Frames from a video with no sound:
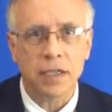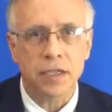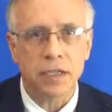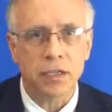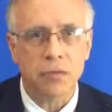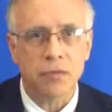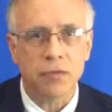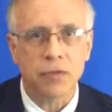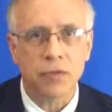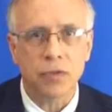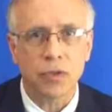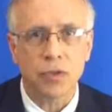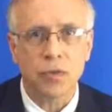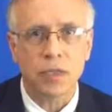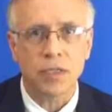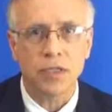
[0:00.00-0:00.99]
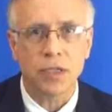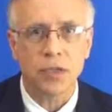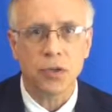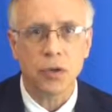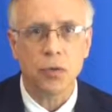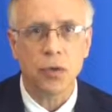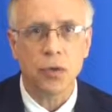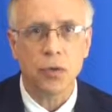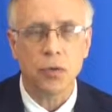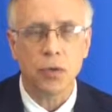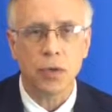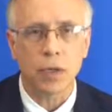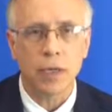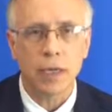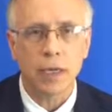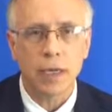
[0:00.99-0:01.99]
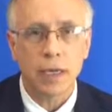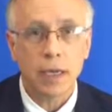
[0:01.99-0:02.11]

This is referred to as the notochord.